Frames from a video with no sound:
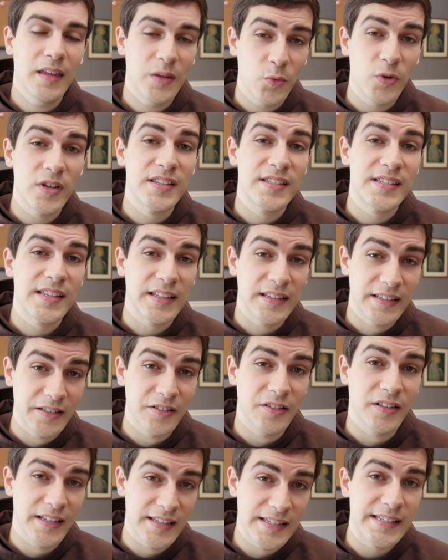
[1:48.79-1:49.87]
It was a
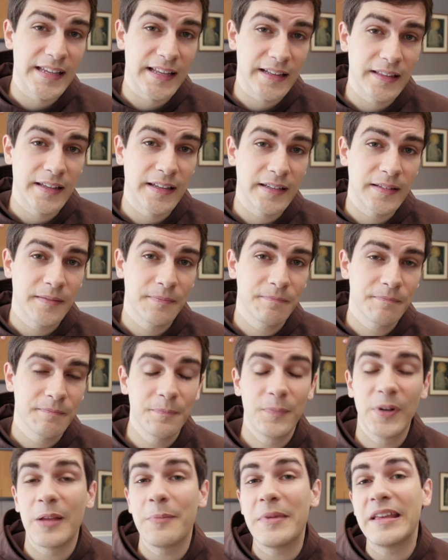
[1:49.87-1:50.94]
little unsettling.
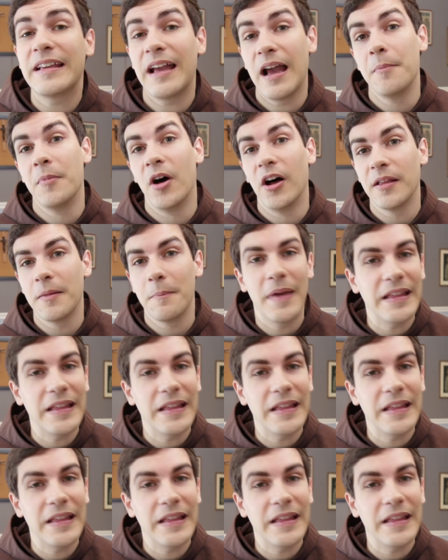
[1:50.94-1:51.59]
But I mean, come on,